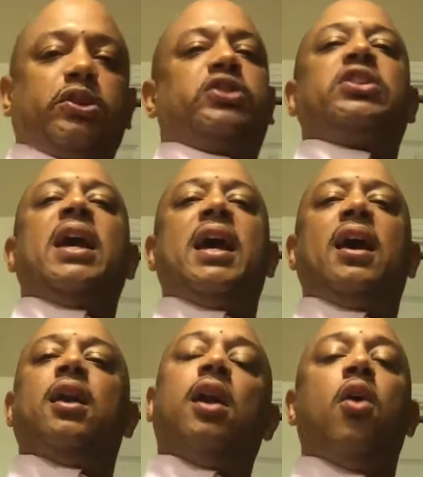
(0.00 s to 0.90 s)
it was
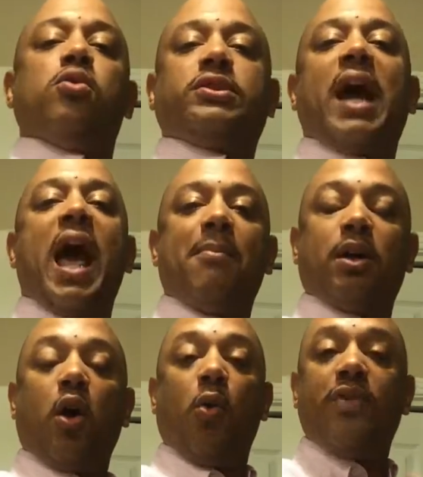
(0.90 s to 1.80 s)
said a long time
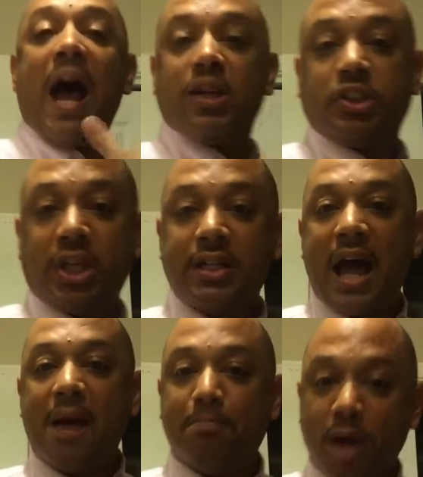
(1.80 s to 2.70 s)
ago, Thou shalt
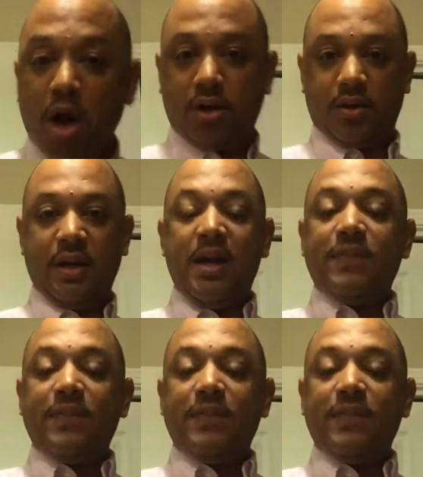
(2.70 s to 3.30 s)
not murder.